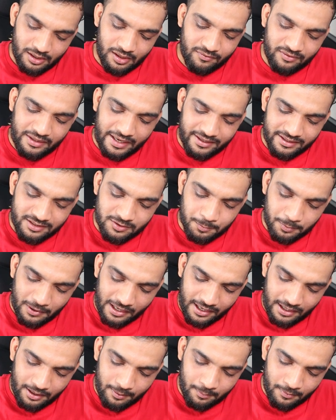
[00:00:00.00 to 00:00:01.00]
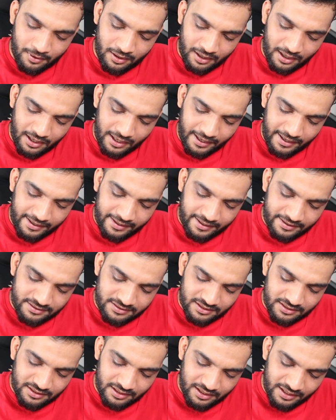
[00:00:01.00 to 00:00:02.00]
If that is prime, I
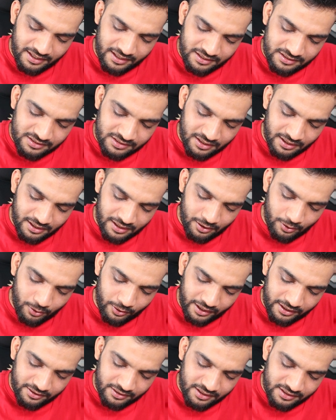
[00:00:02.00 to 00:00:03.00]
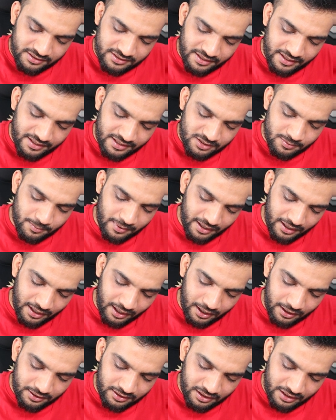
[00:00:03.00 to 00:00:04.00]
can say the list, okay, this is my
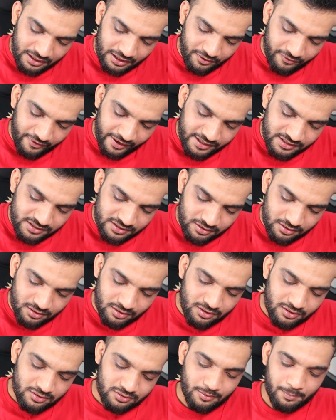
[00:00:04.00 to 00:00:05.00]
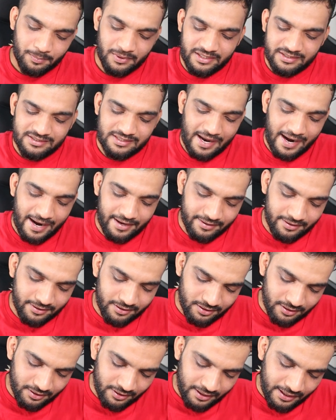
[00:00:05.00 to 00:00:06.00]
other divisor. So please add
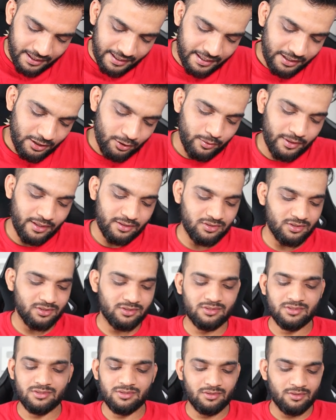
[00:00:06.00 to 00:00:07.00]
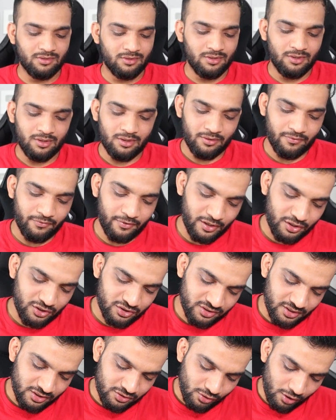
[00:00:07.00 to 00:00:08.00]
it. And you can just
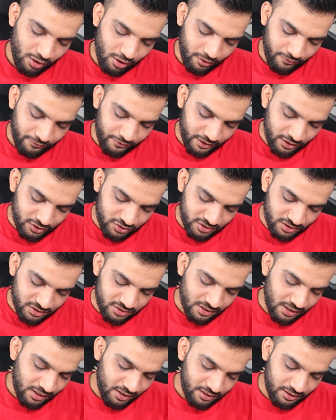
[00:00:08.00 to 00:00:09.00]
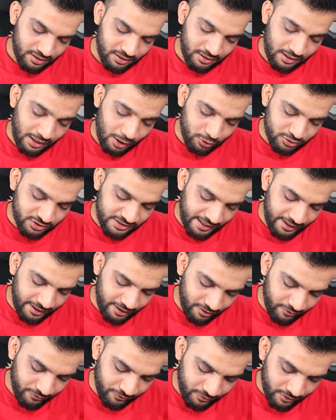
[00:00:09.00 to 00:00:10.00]
finish this off, finish this outside
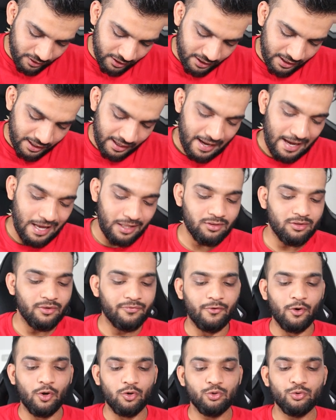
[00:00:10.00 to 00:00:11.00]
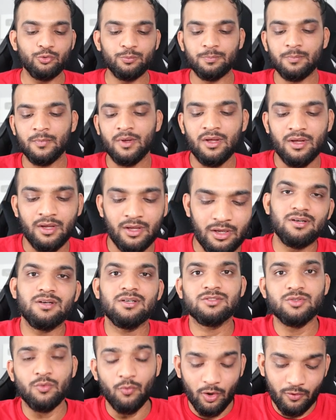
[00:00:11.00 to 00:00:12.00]
if and the for loop.
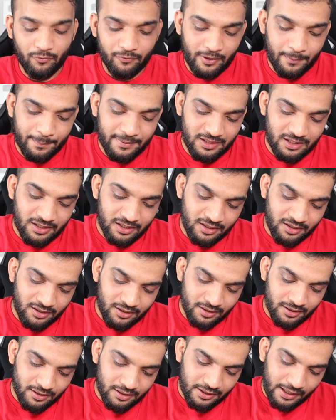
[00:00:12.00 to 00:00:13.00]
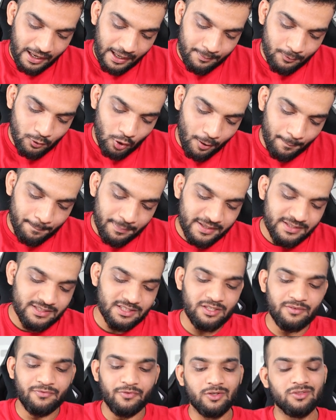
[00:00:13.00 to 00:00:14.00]
So what will be the time
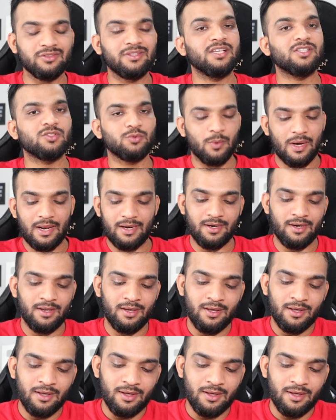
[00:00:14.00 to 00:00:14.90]
complexity for this one?